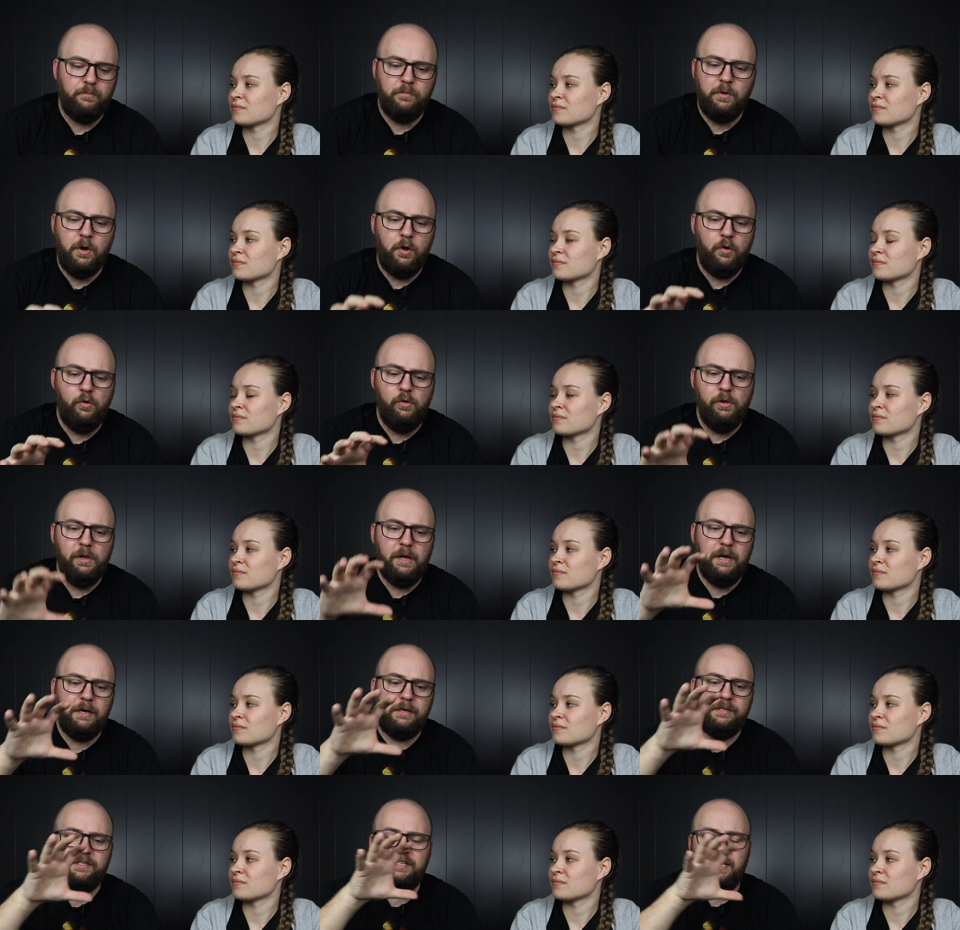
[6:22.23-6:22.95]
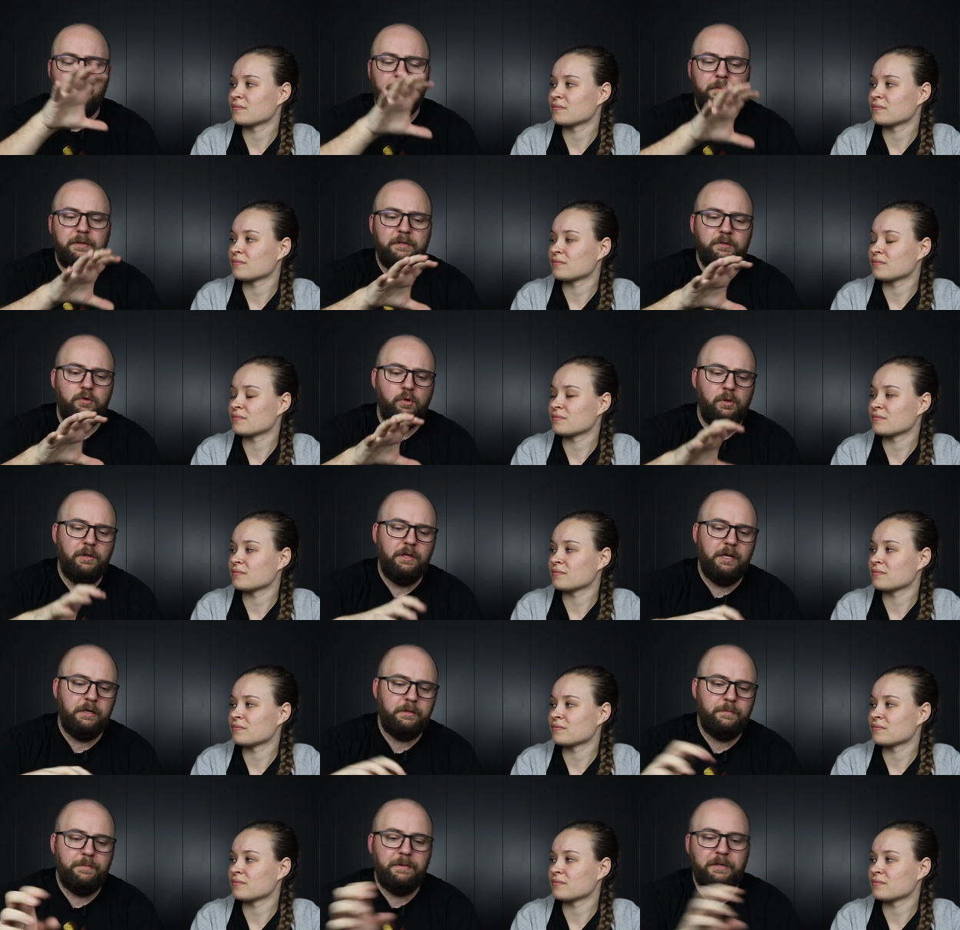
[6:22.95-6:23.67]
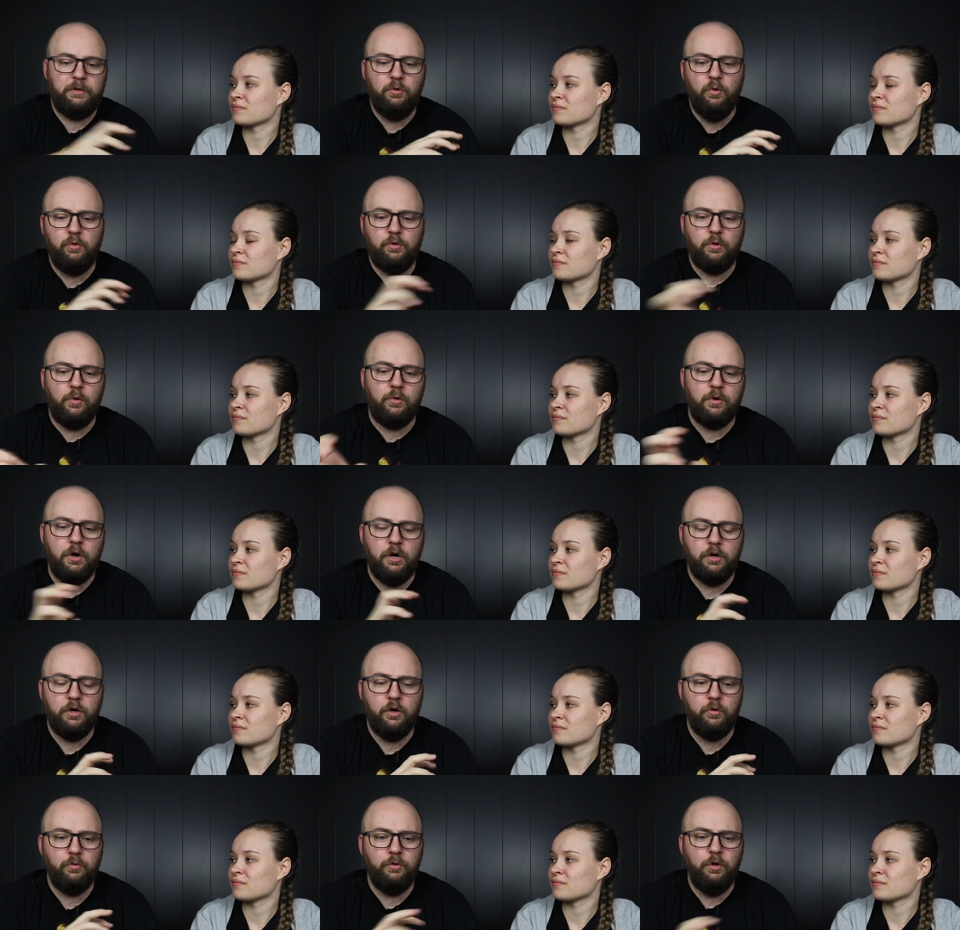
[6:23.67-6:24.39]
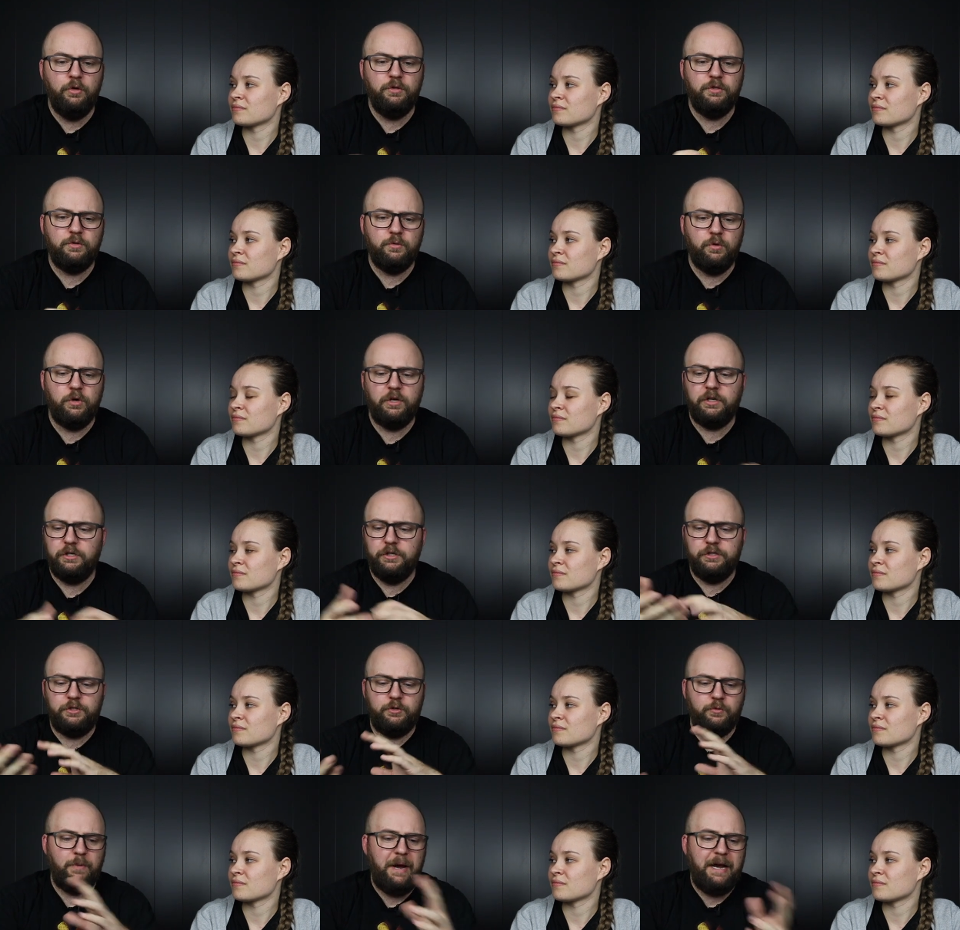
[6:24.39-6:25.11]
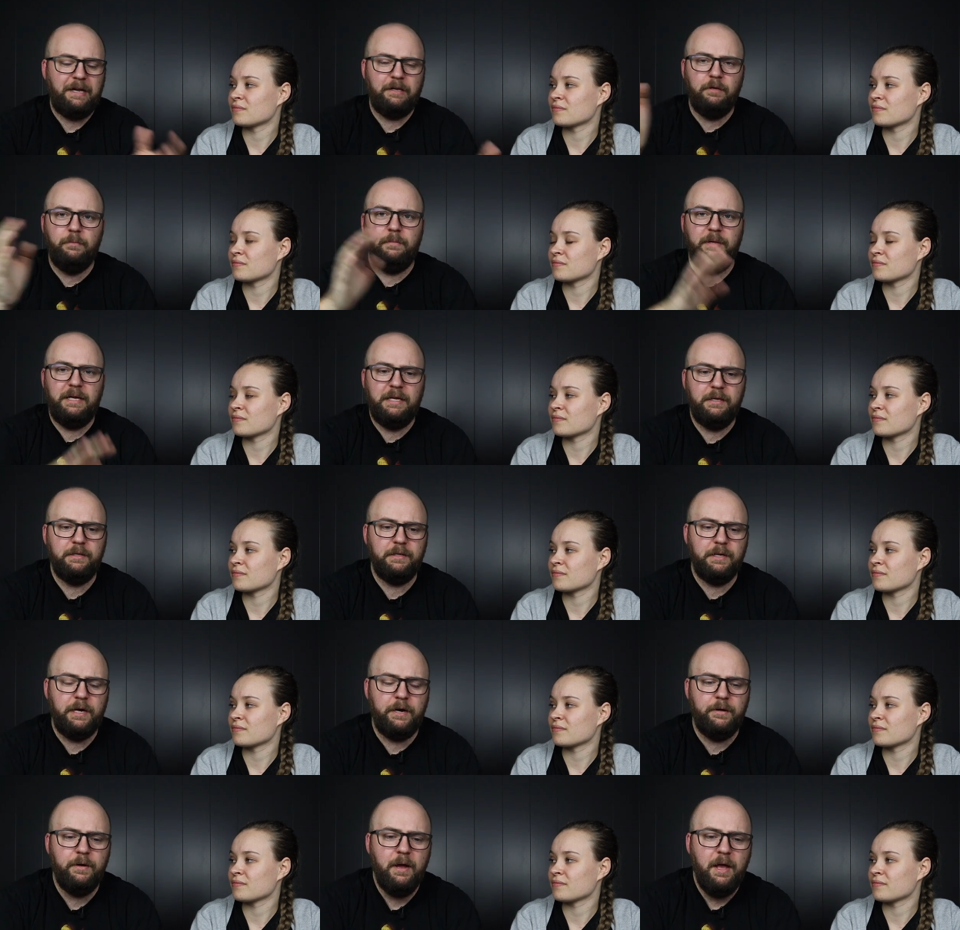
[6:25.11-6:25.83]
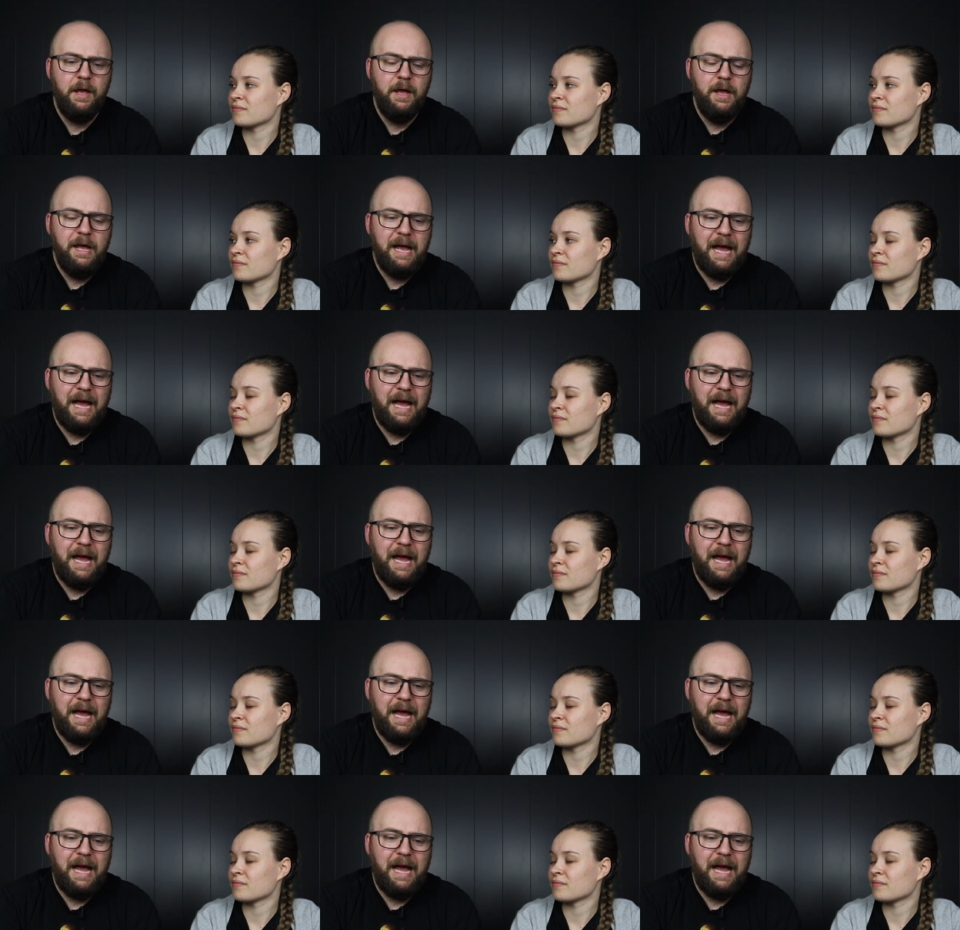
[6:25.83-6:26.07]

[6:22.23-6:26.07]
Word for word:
Speaker 1: a whole like segment called like Bitoku card, how those work just randomly in there.